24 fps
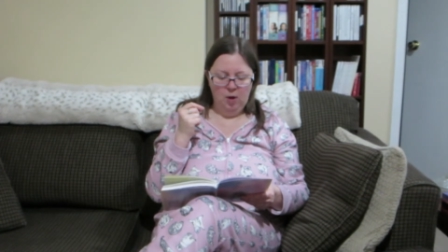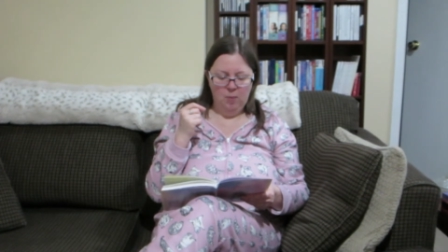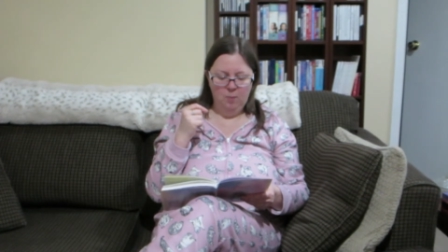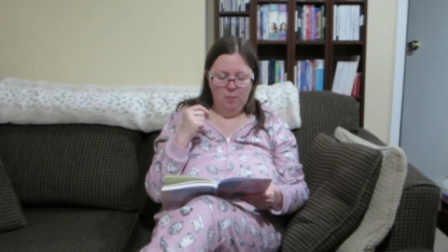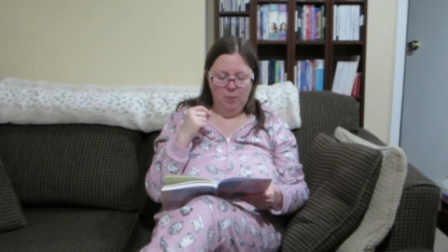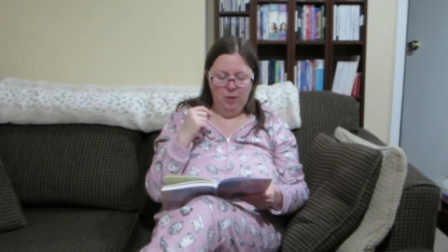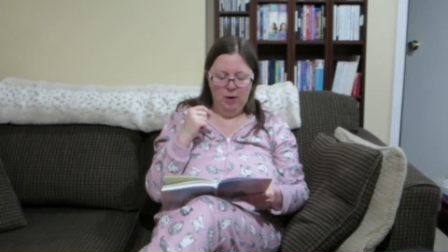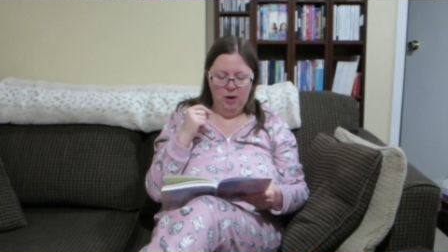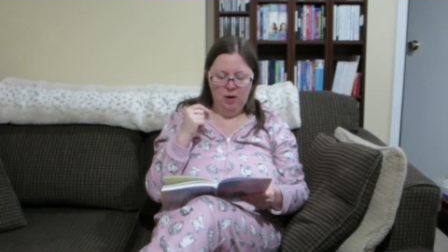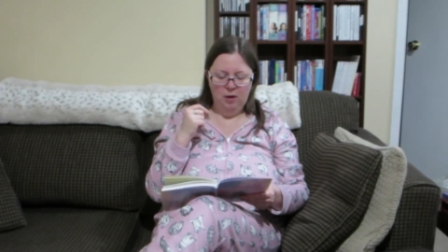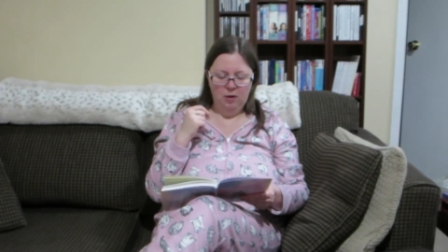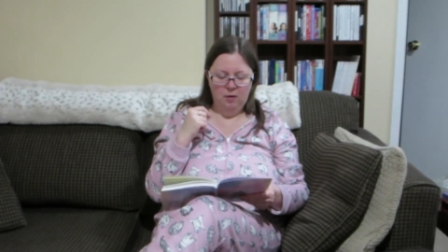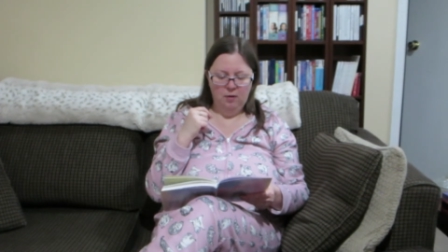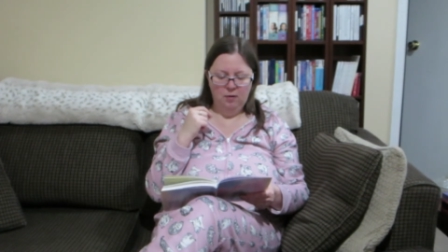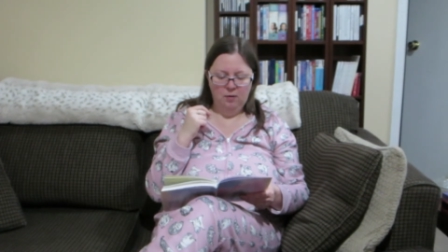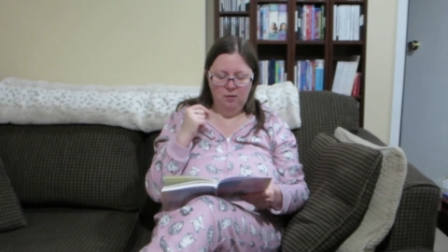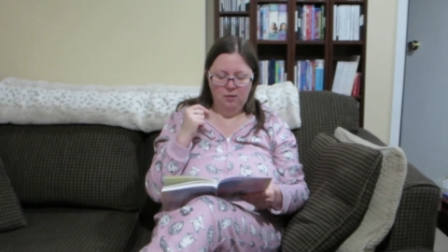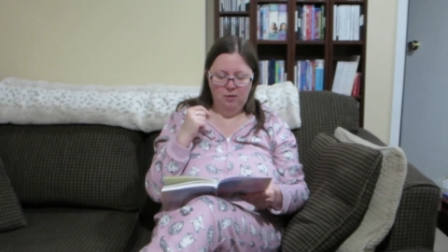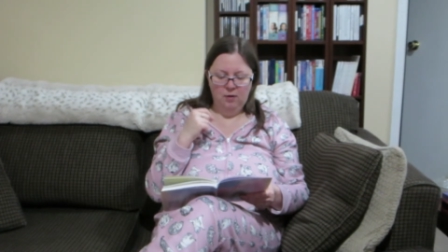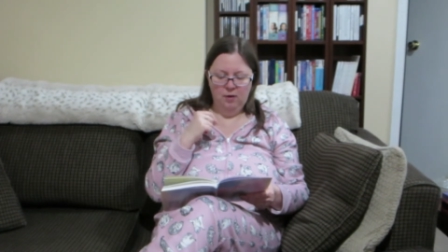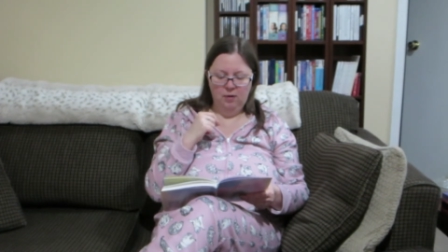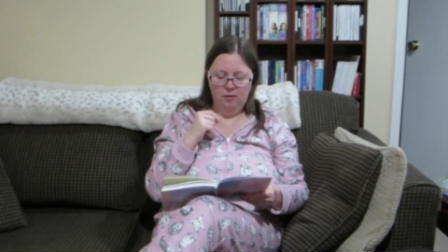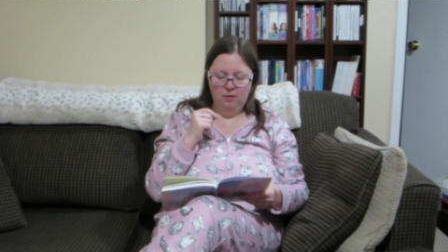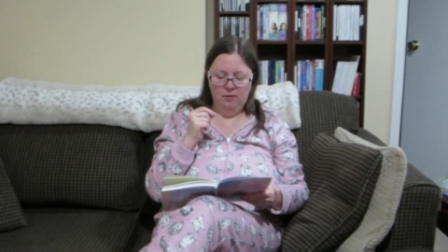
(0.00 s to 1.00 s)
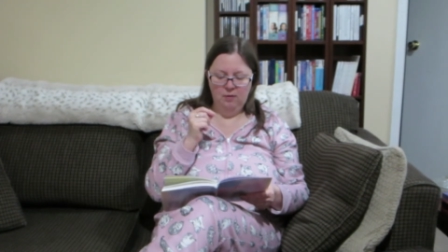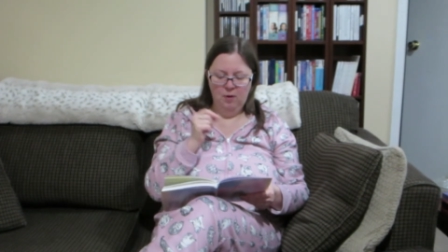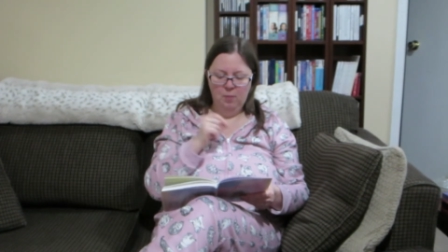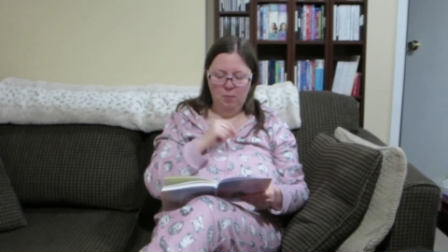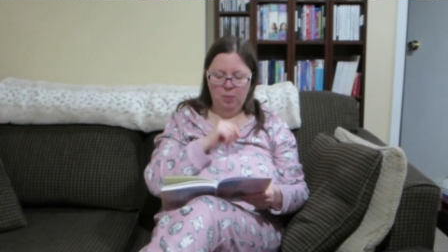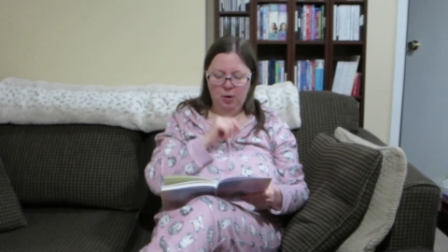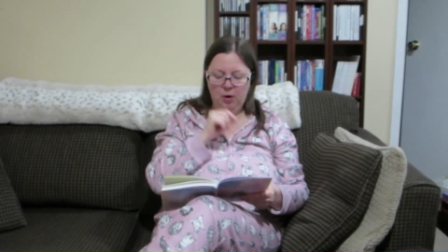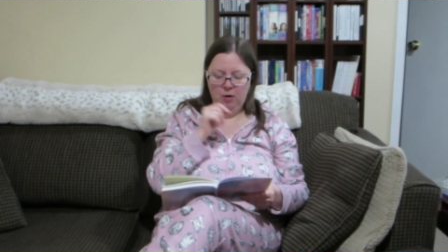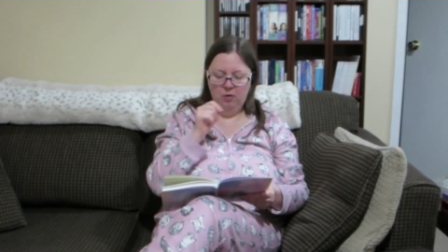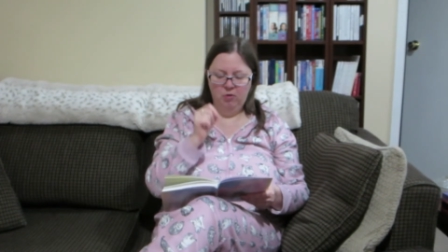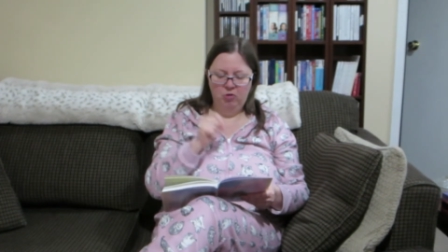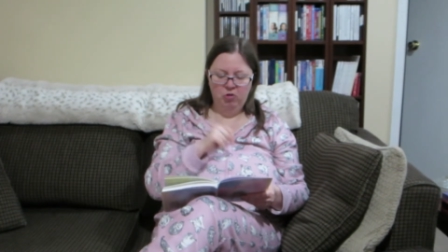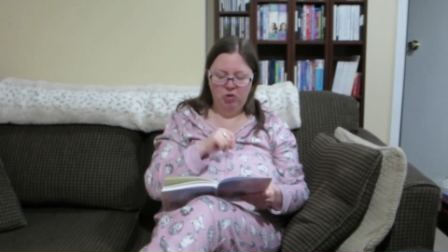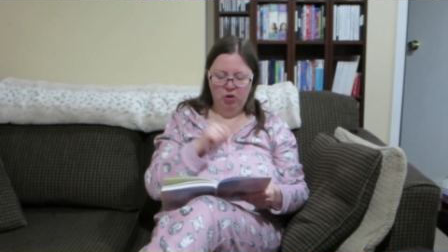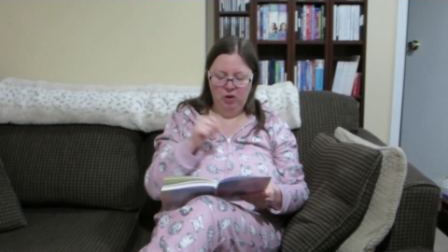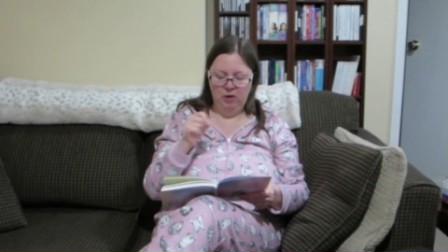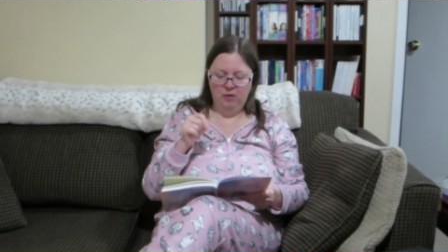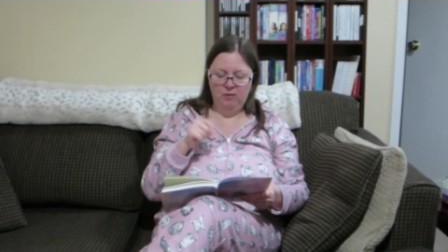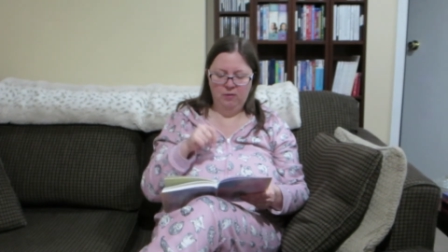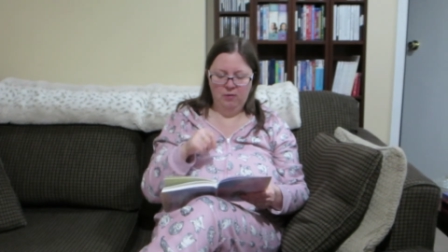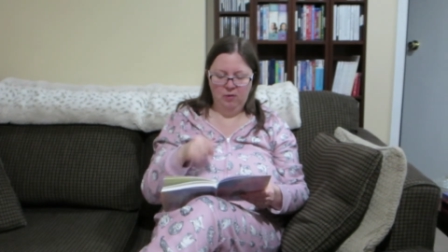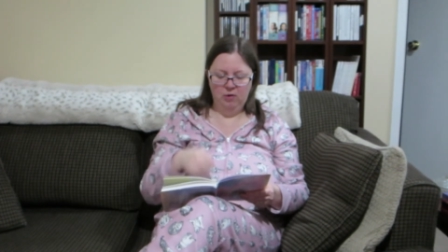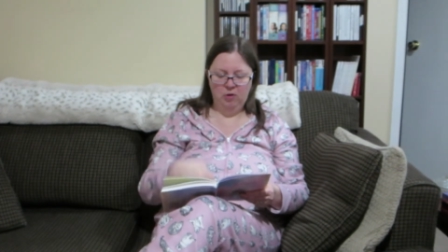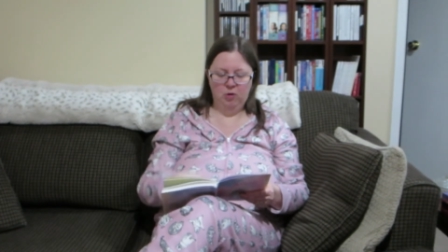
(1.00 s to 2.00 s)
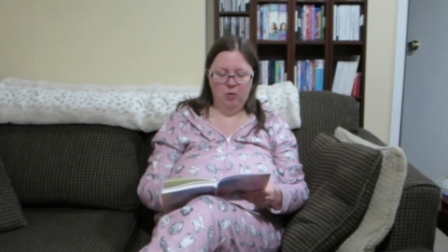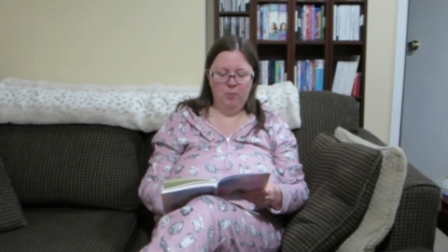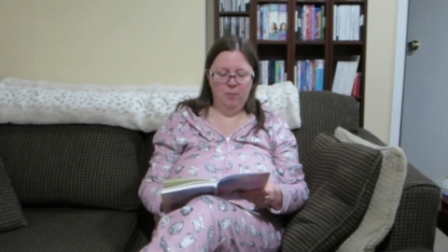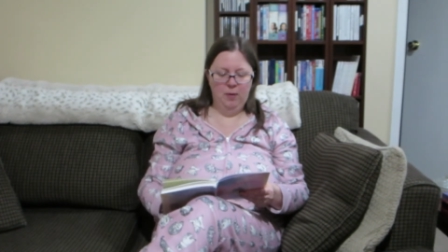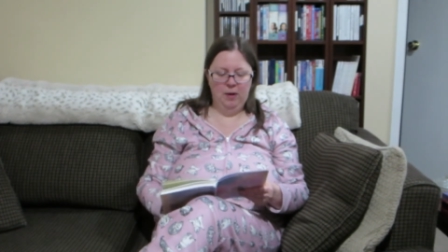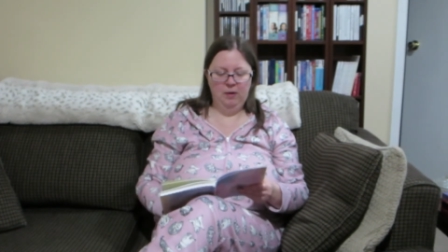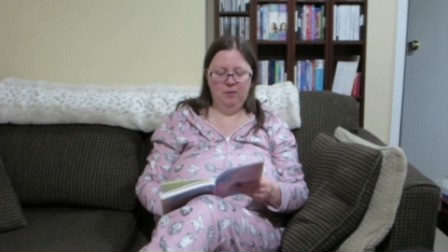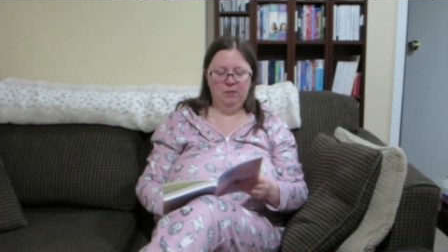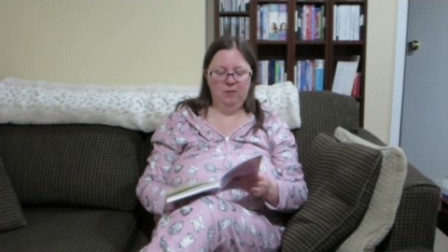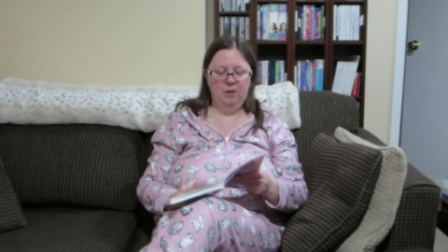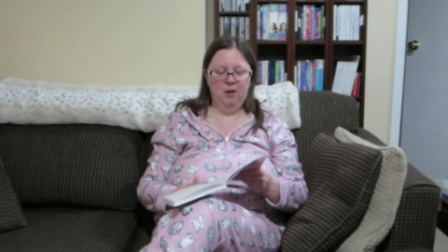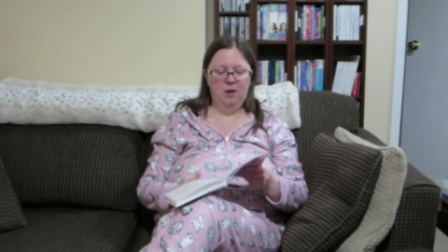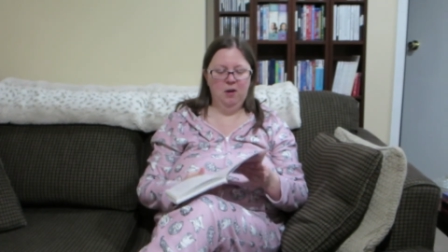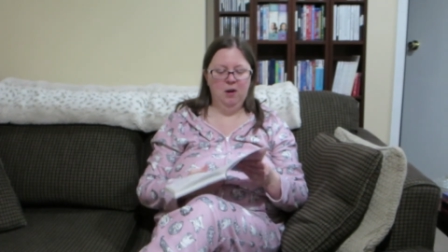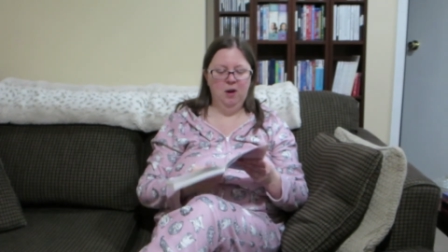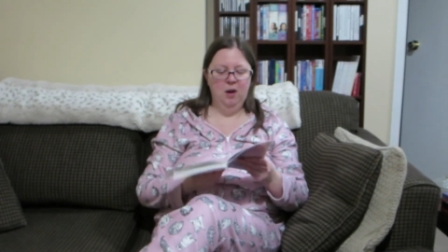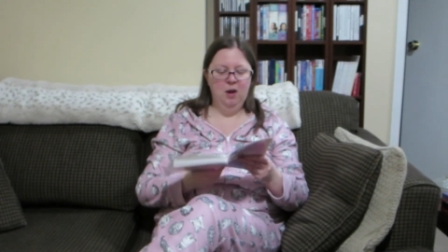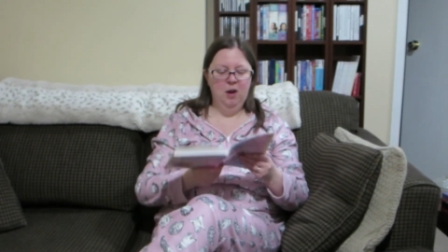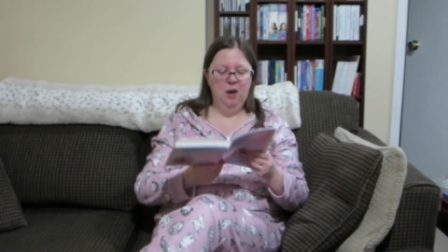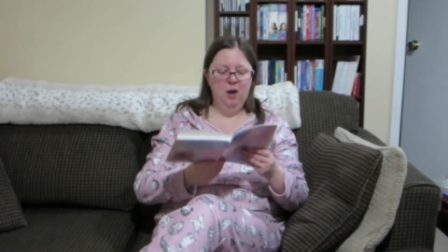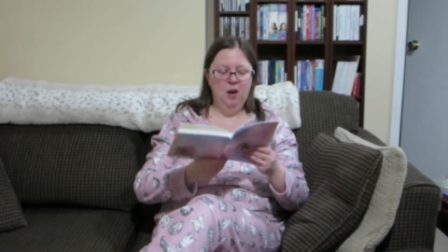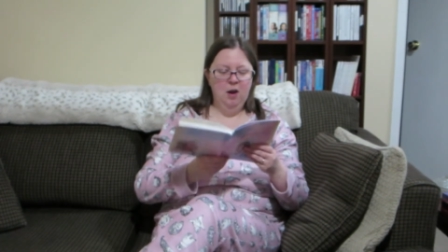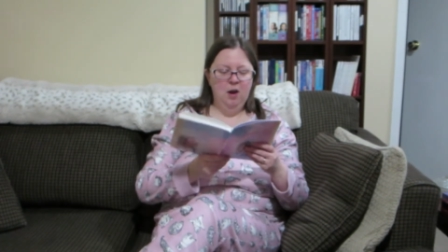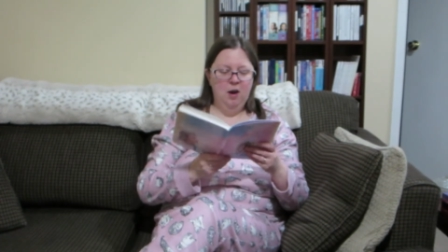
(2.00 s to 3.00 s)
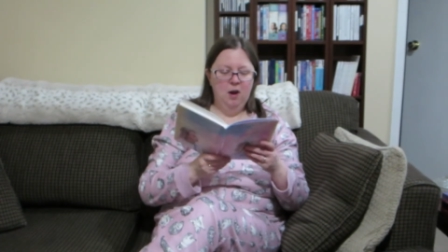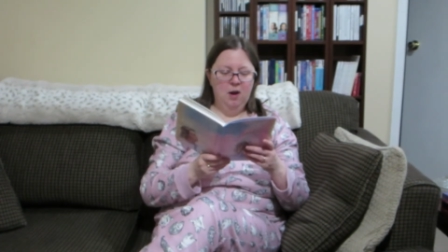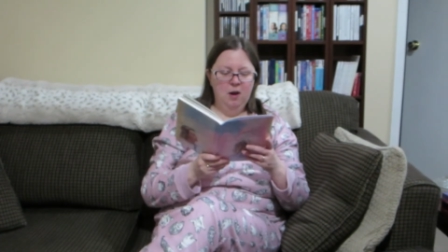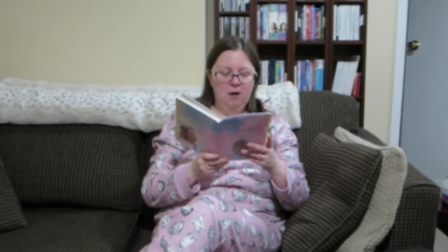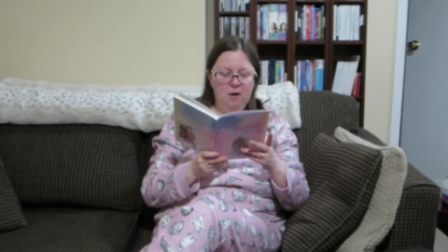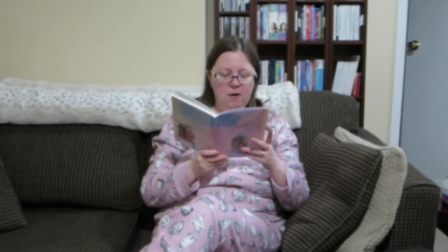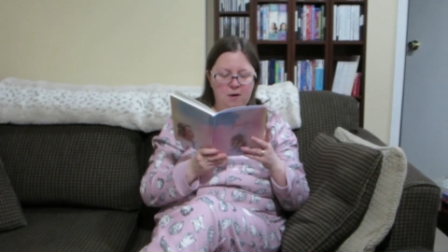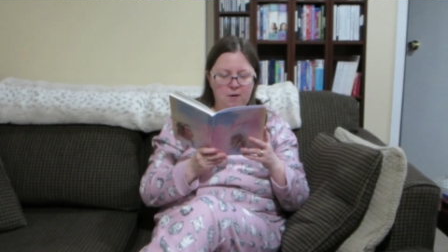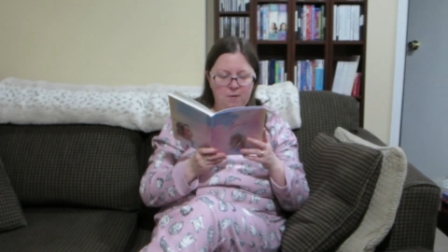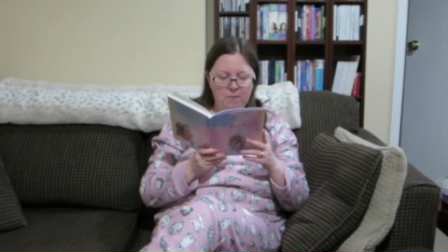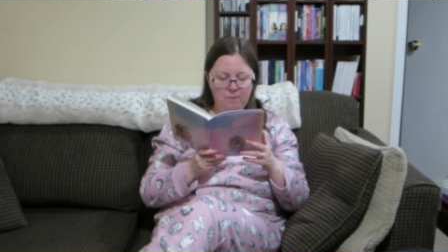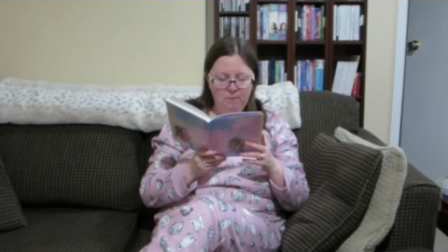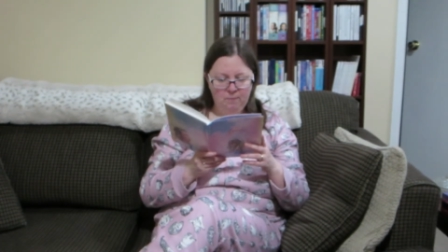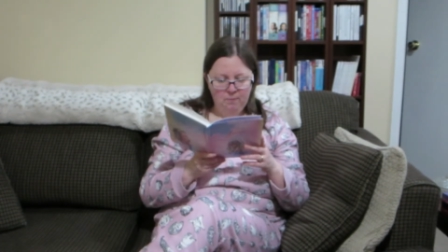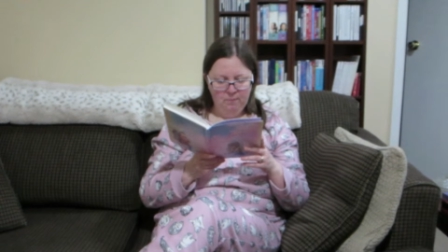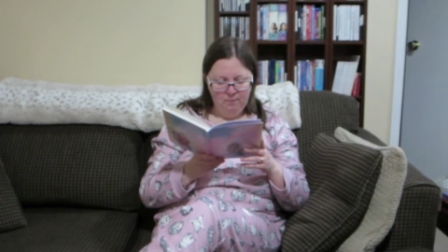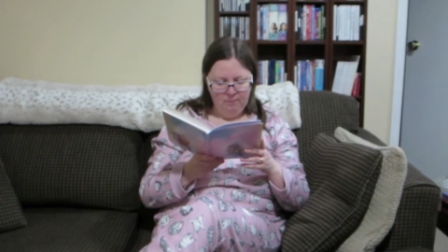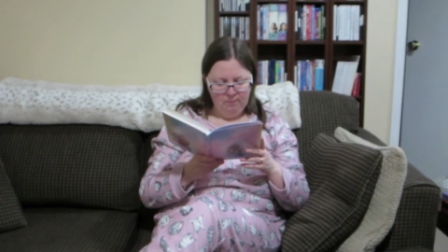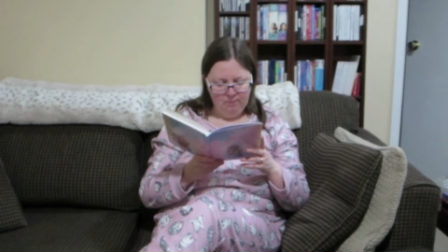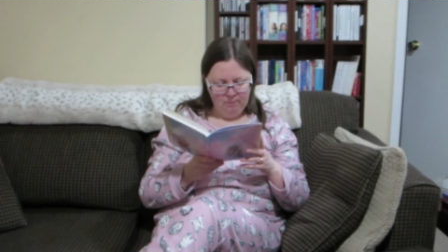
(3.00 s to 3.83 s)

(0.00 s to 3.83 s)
but in some parts she gets a little messy. Um,